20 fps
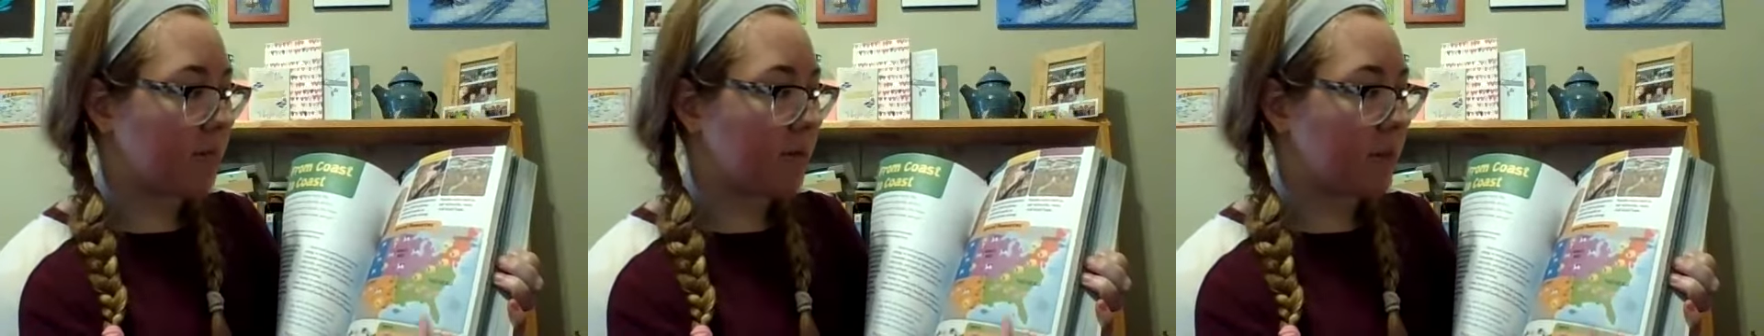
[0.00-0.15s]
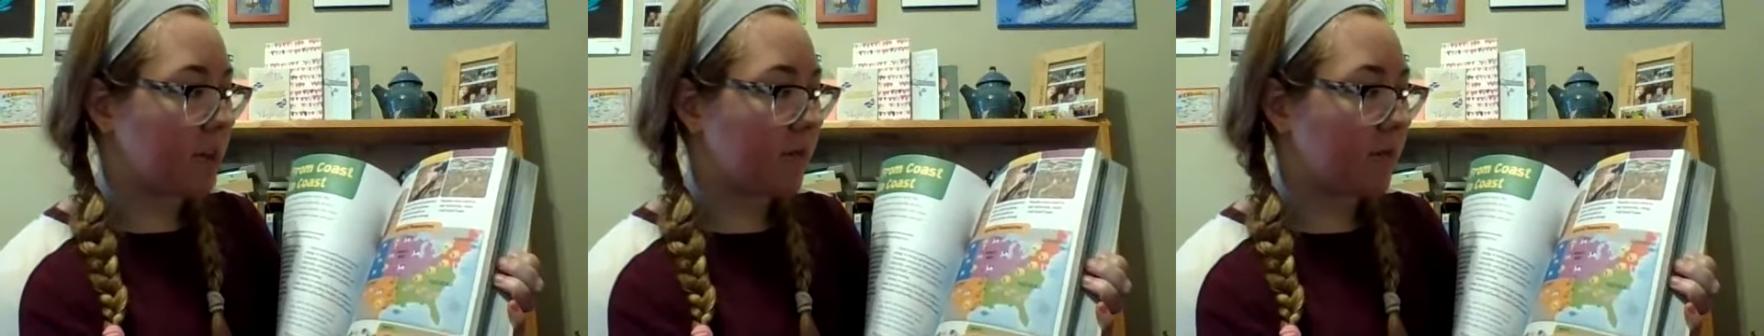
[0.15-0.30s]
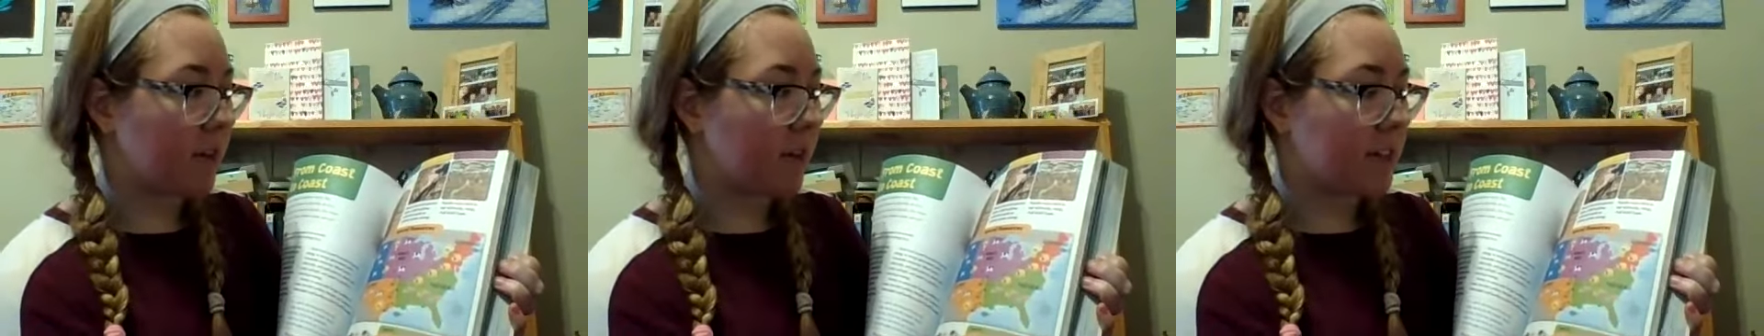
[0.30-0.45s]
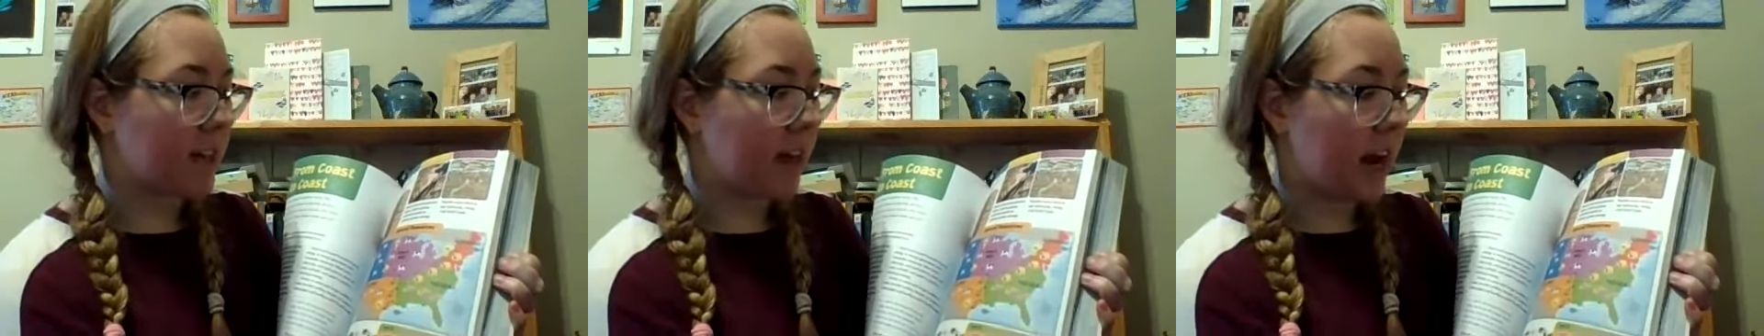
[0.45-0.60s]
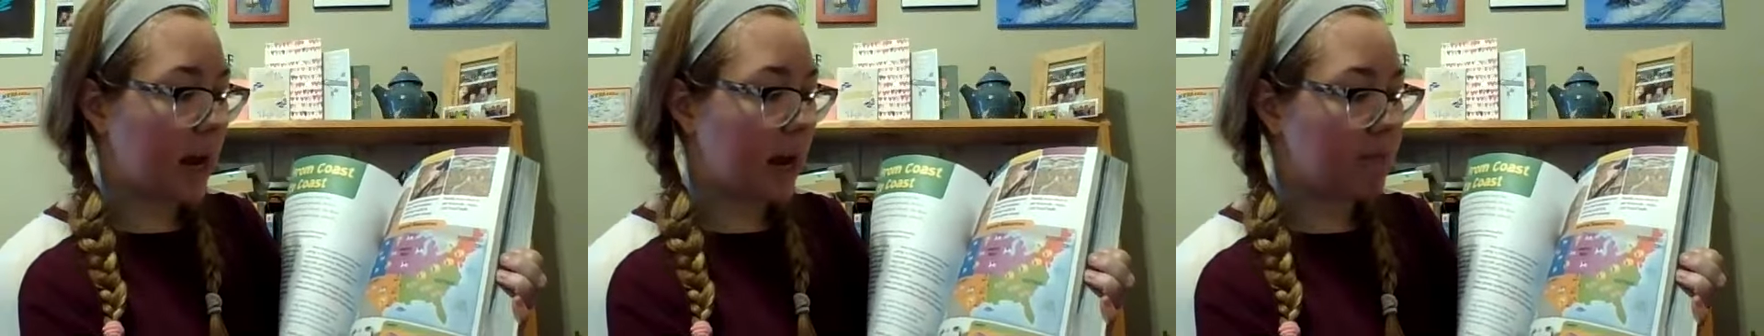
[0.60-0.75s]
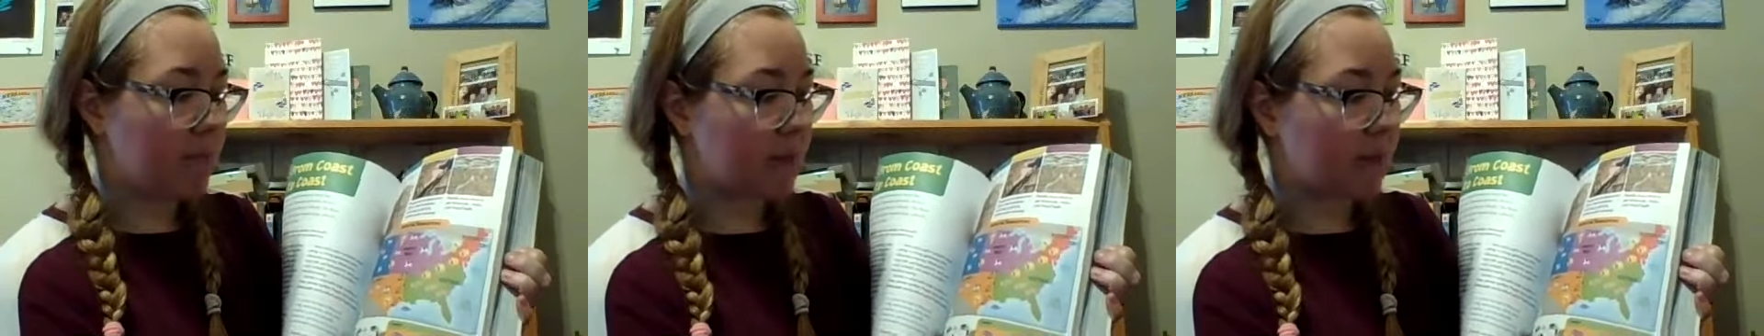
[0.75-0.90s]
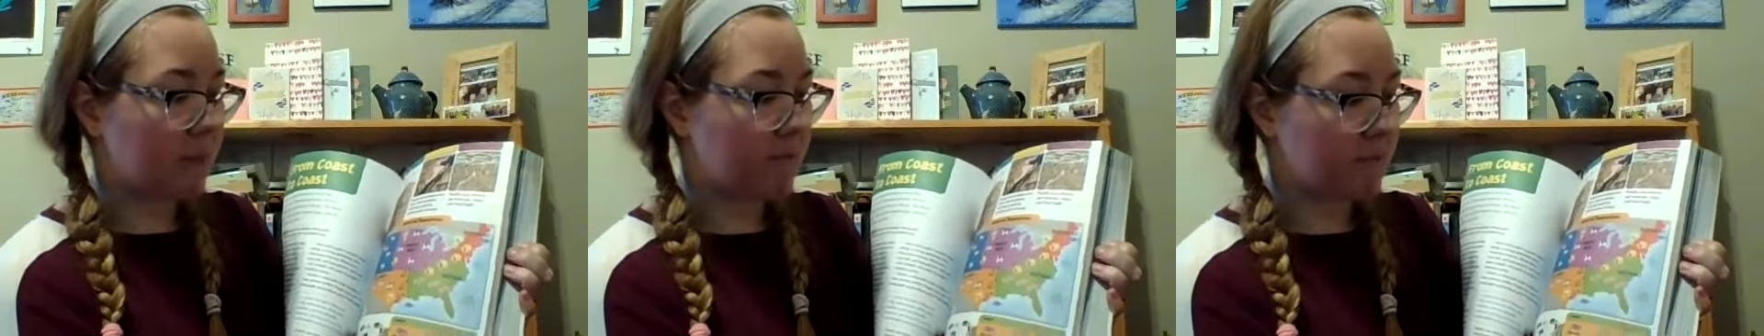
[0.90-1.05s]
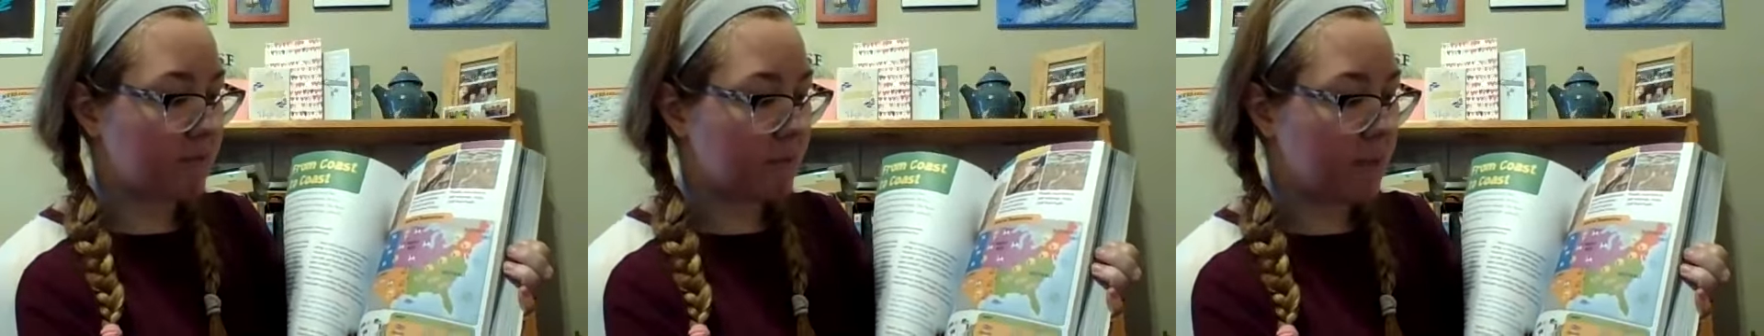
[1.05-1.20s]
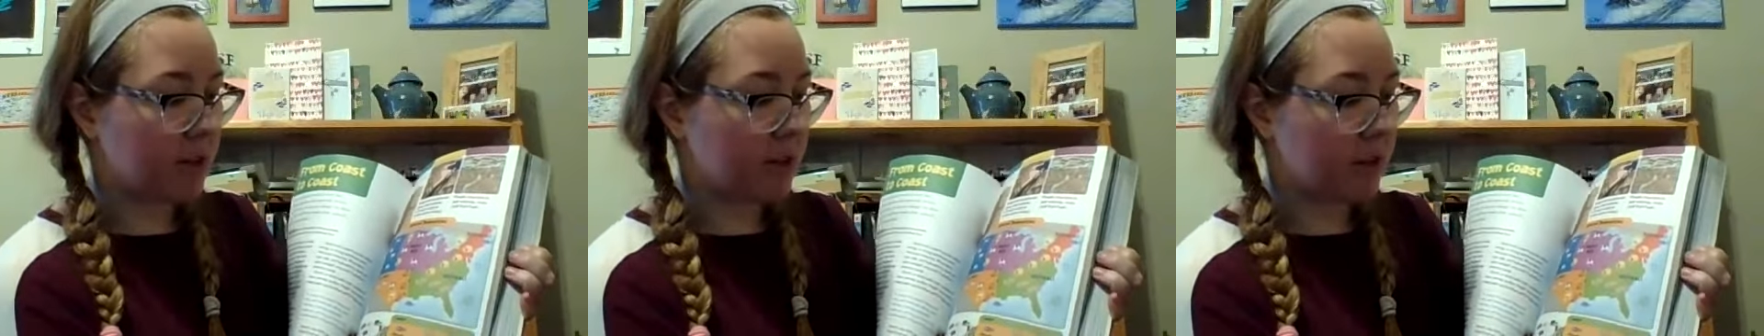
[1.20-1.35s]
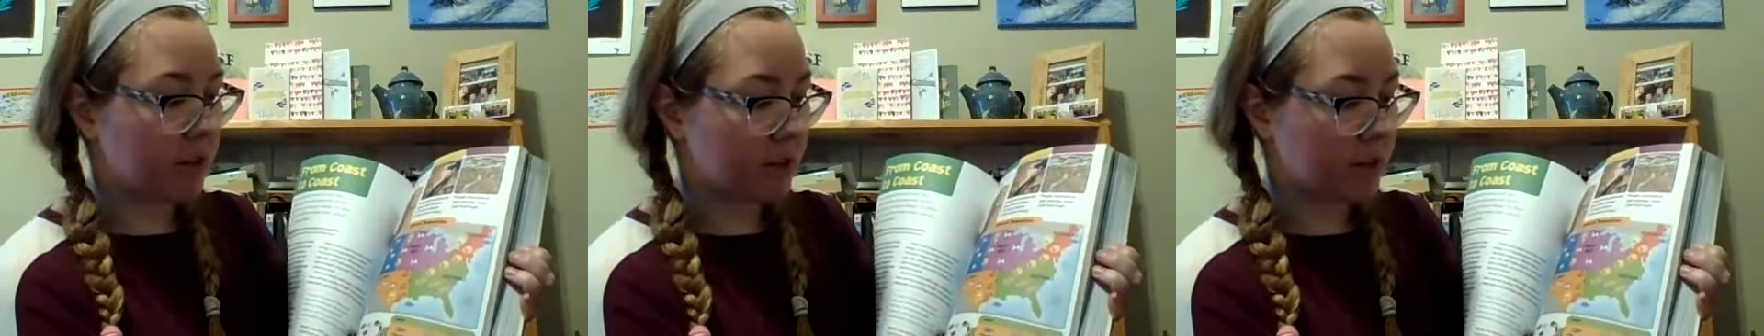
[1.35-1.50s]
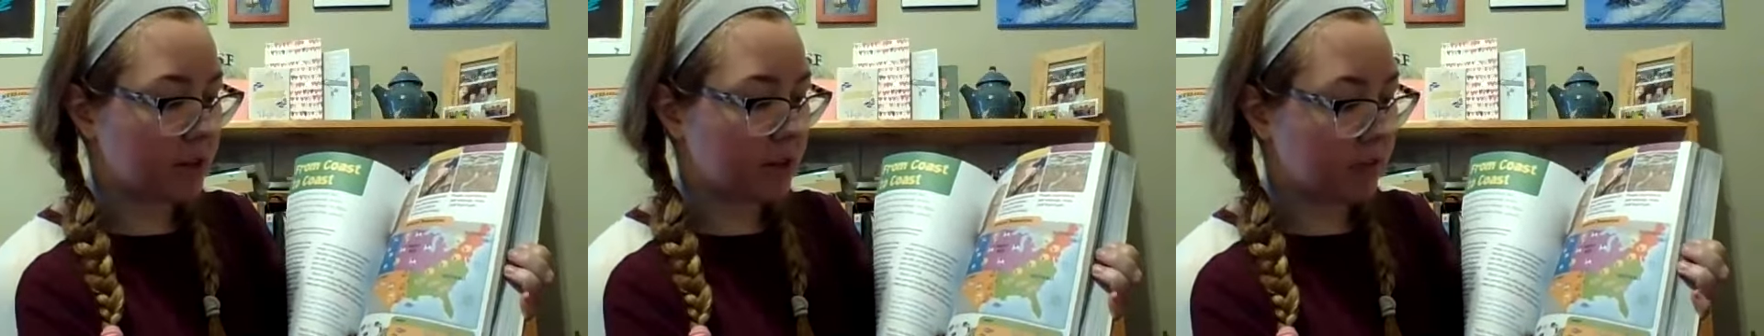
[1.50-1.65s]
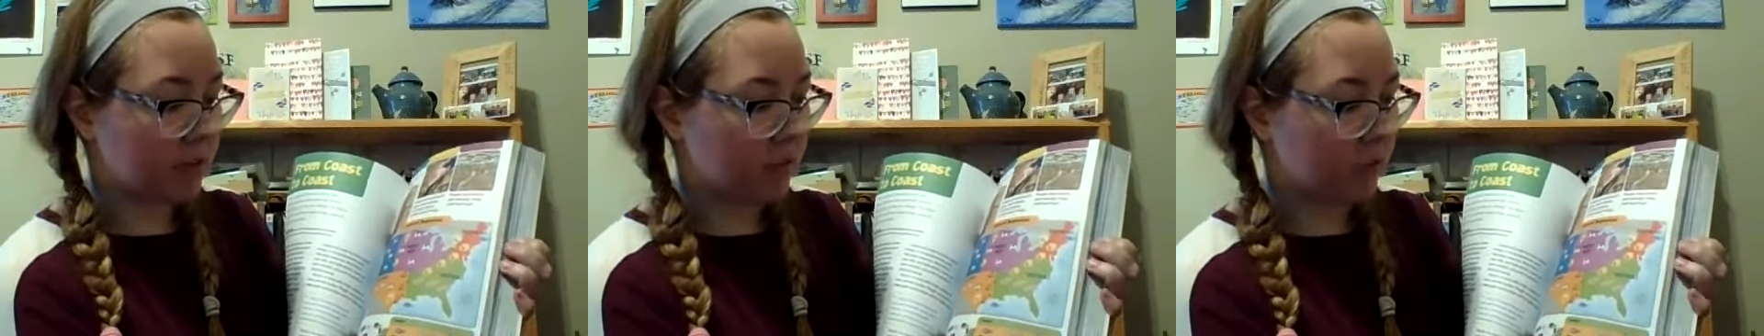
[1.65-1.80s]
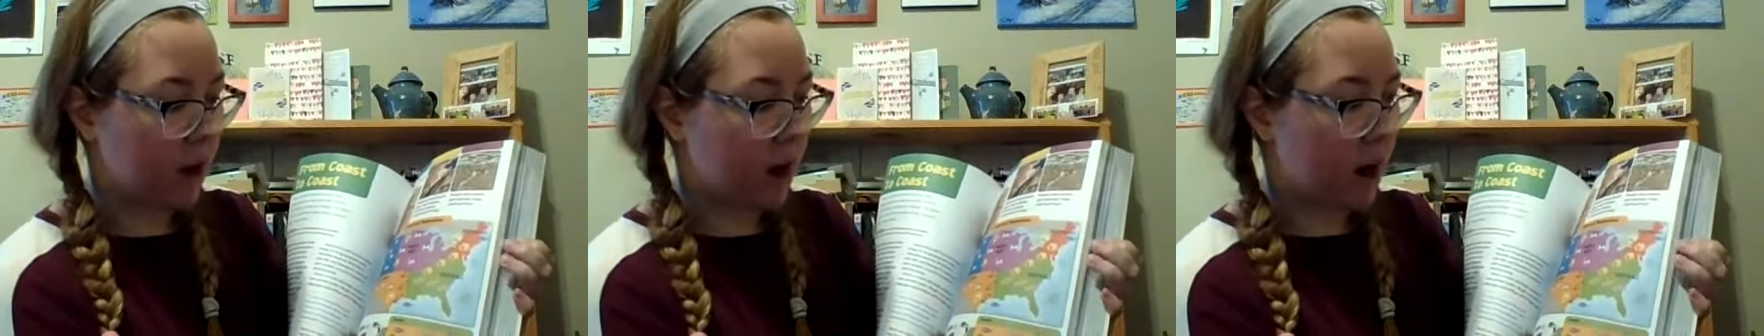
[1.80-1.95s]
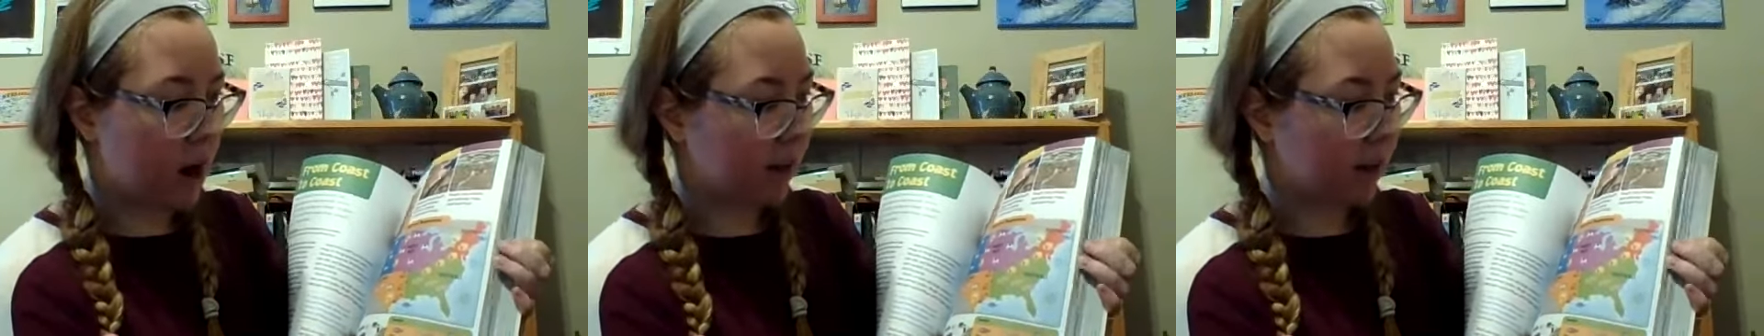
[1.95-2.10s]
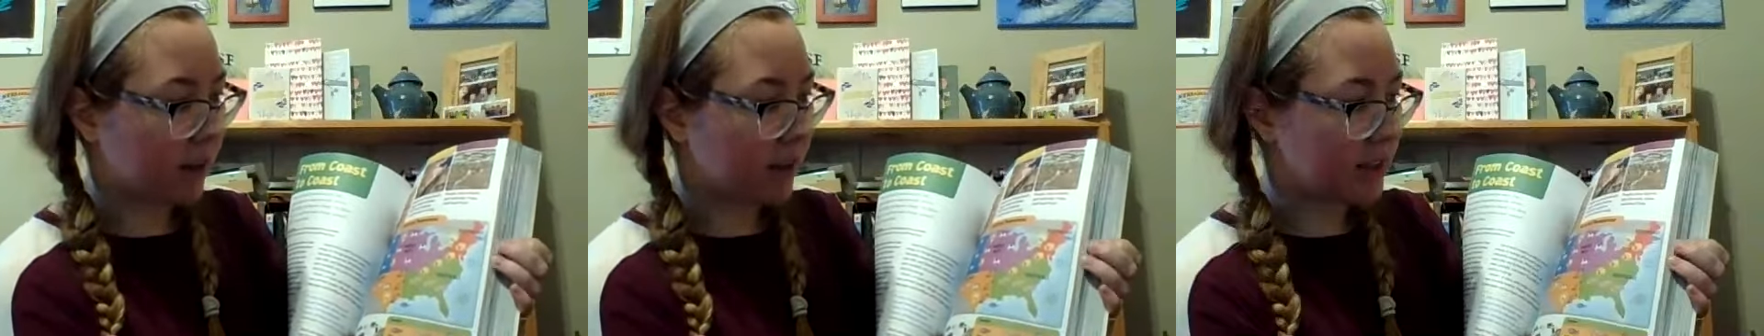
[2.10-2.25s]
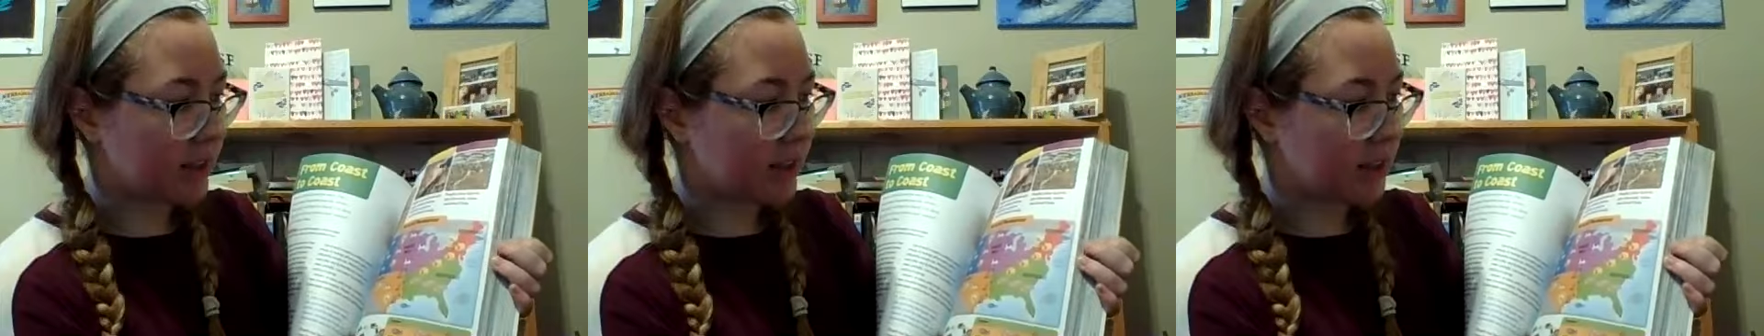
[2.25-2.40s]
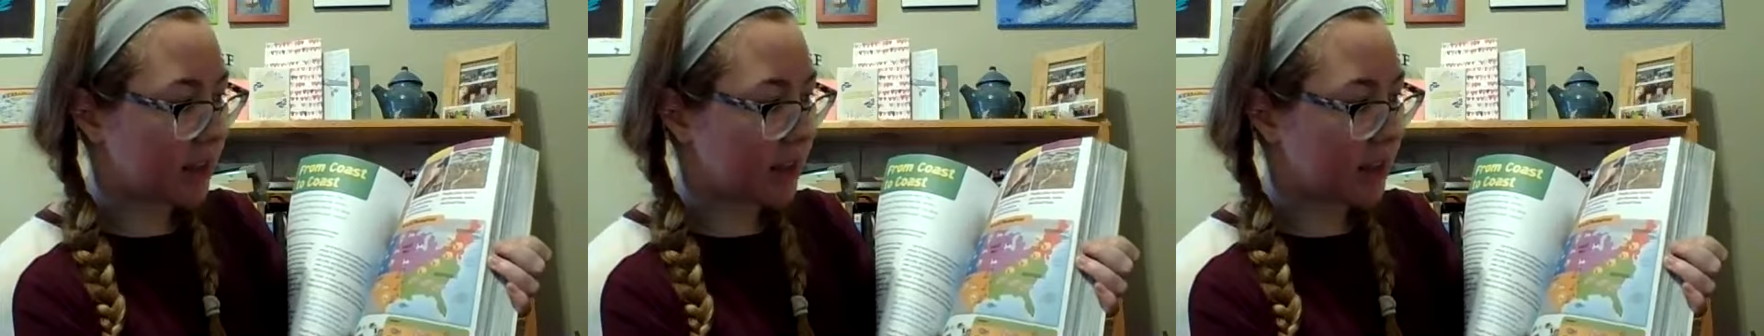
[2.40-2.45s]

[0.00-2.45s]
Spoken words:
different types of minerals and rocks.